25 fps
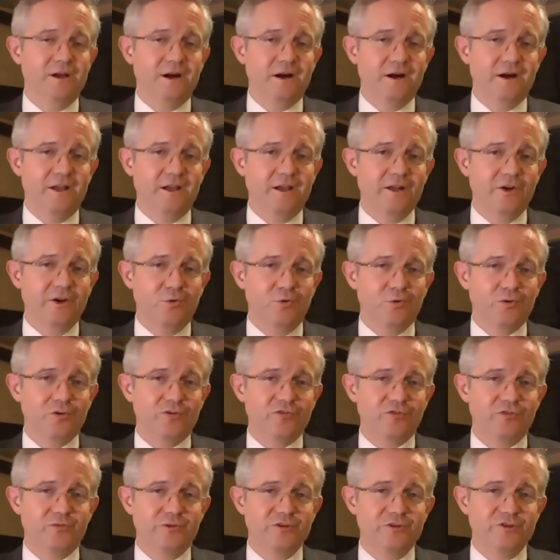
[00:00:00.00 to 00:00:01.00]
uh, in
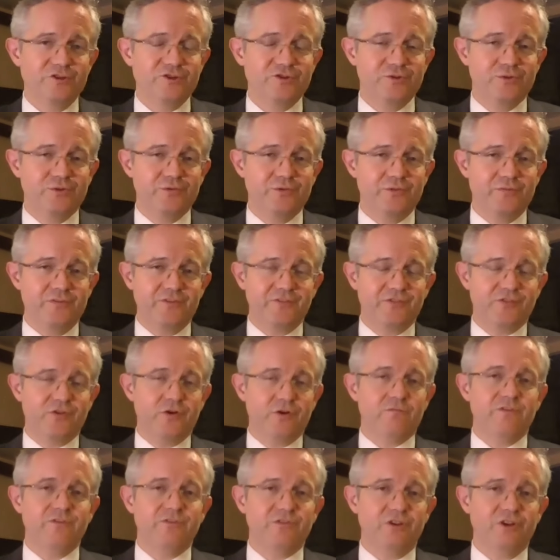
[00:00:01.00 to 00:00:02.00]
order to ensure that this
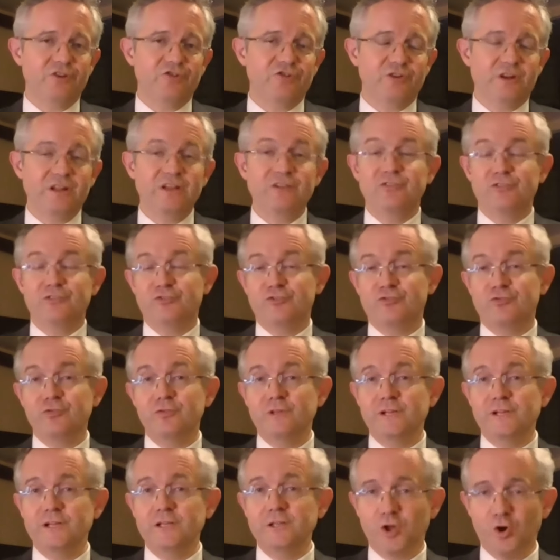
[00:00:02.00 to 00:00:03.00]
conversation is a
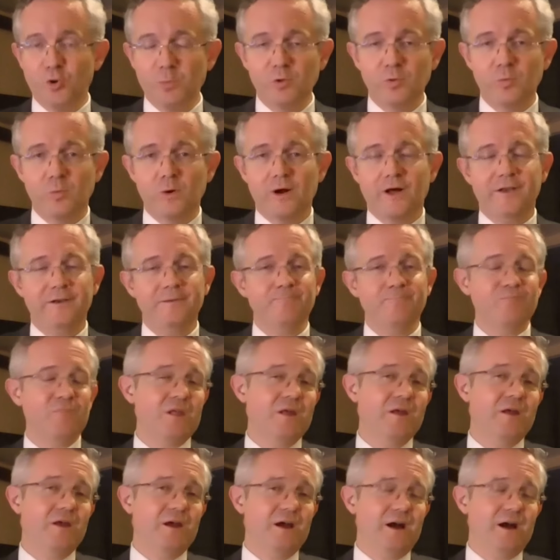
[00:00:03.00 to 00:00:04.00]
truly global one,